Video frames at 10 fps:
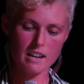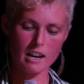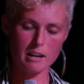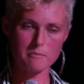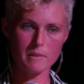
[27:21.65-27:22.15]

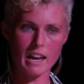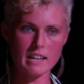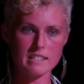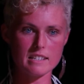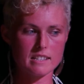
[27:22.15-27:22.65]

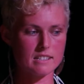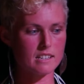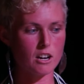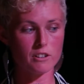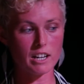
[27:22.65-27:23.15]
And
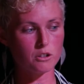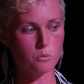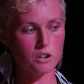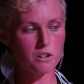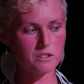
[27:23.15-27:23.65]
around the
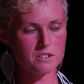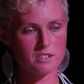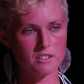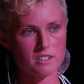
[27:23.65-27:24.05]
world,